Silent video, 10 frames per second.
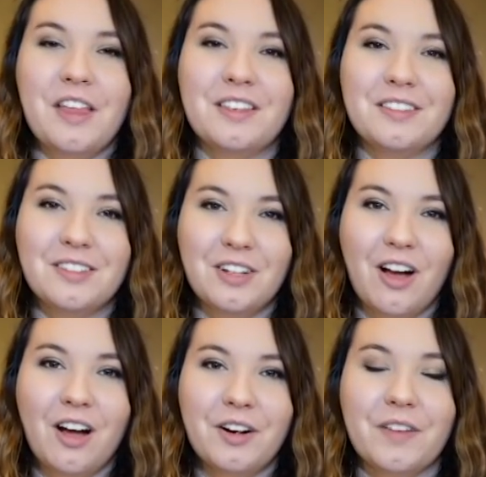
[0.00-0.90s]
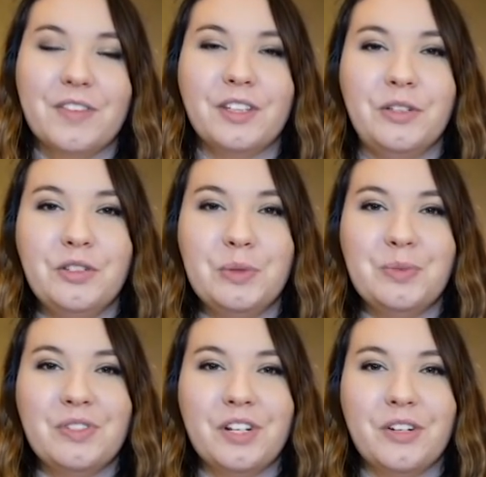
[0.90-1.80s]
the star of the
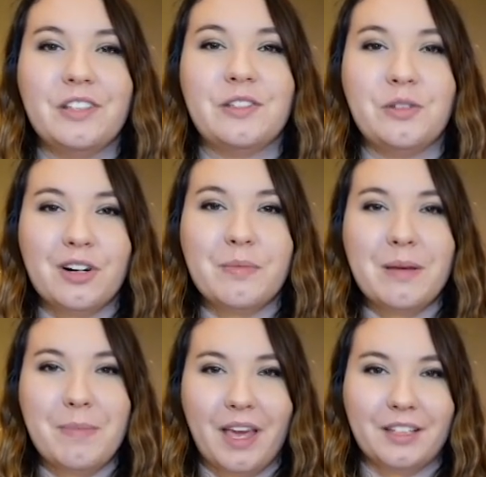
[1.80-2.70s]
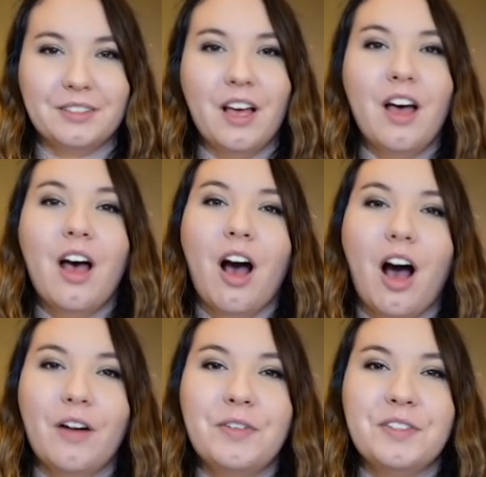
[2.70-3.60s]
YouTube series Gourmet Makes
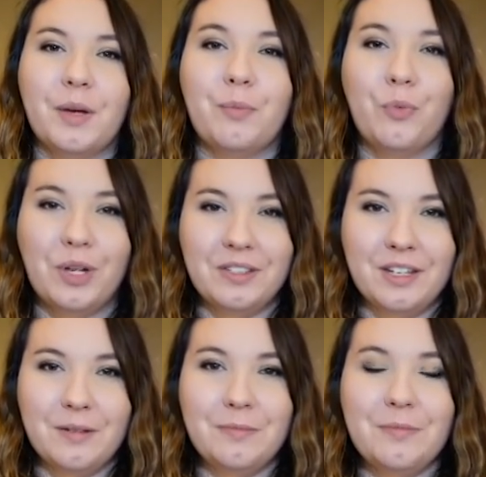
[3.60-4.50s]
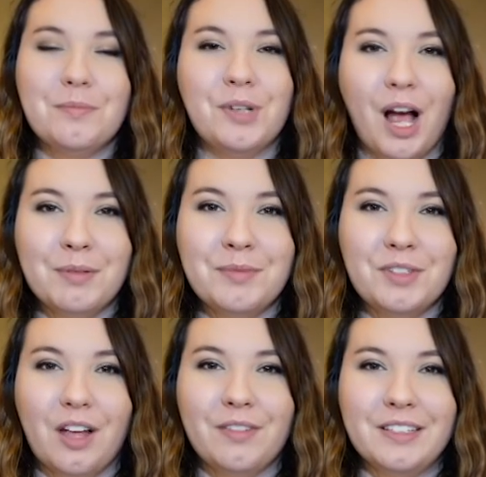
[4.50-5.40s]
offers up wisdom,
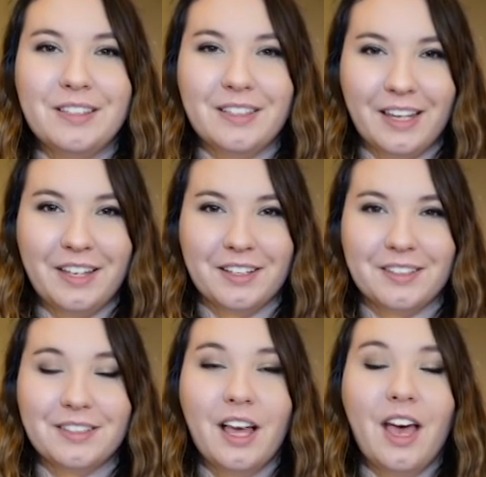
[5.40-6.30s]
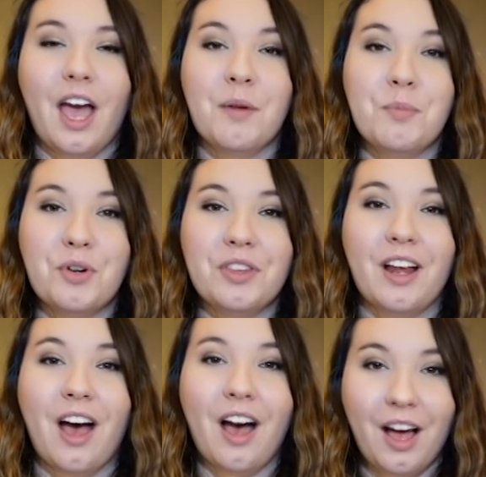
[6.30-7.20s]
problem-solving skills, and more
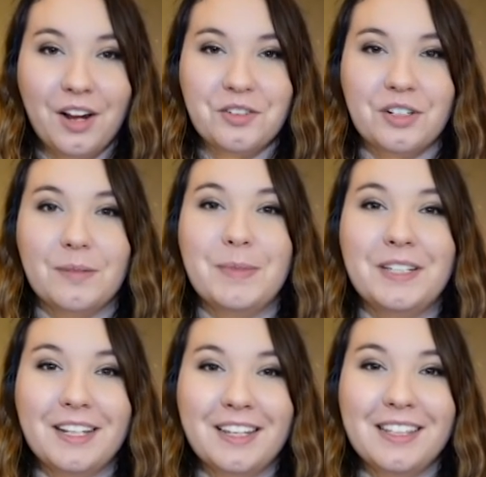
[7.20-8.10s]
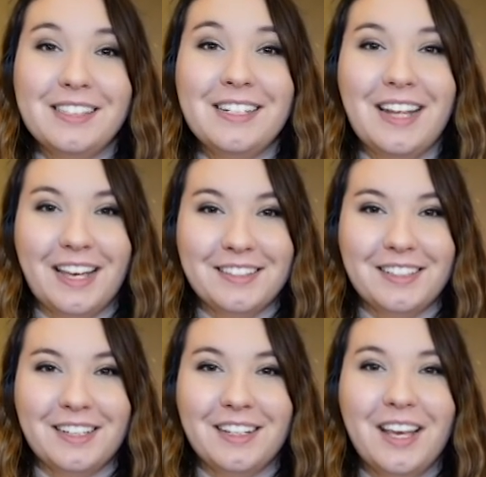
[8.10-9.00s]
than a hundred meticulously
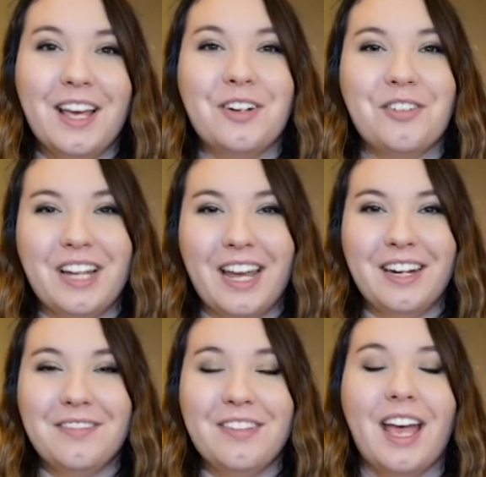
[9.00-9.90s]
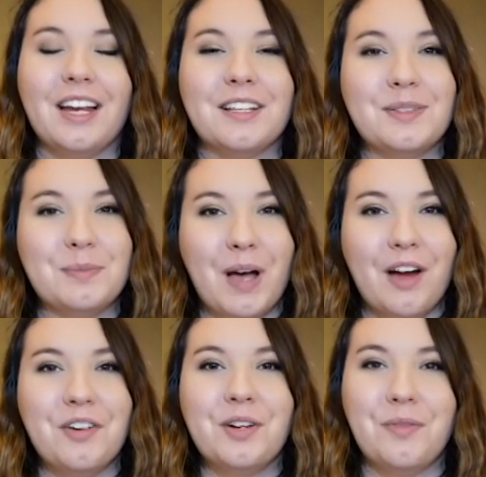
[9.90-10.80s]
tested, creative, and
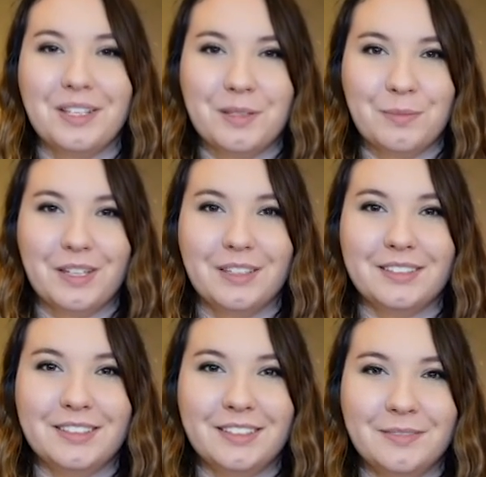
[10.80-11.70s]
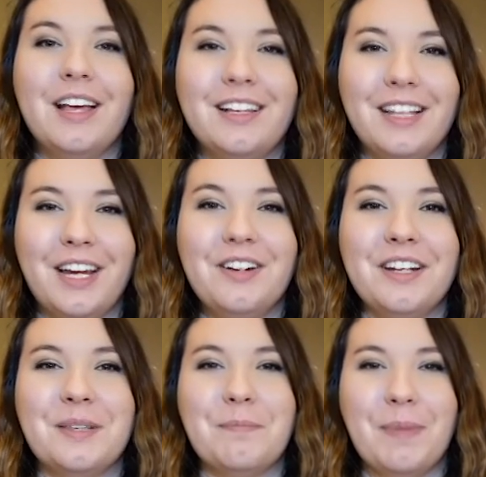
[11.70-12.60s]
inspiring recipes. Claire
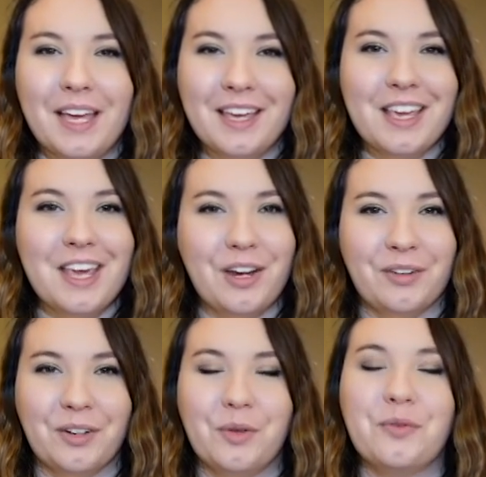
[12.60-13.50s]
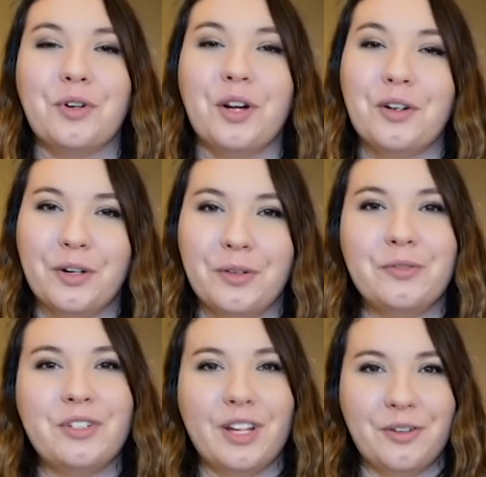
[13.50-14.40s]
is a baking hero for a
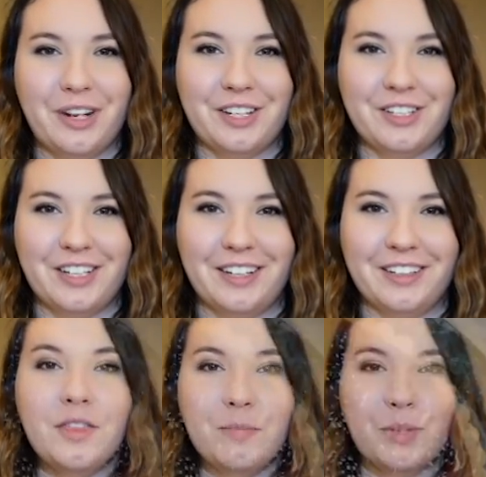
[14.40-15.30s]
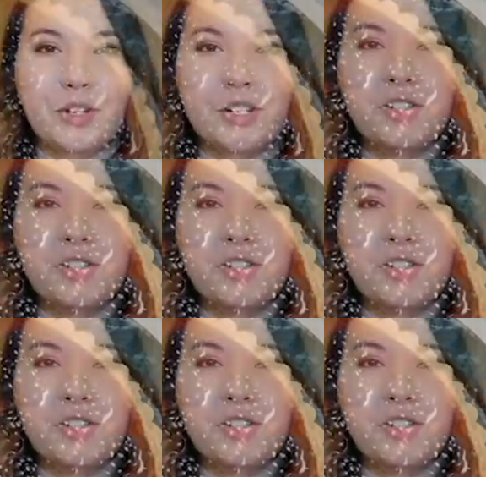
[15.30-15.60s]
new generation. In the book,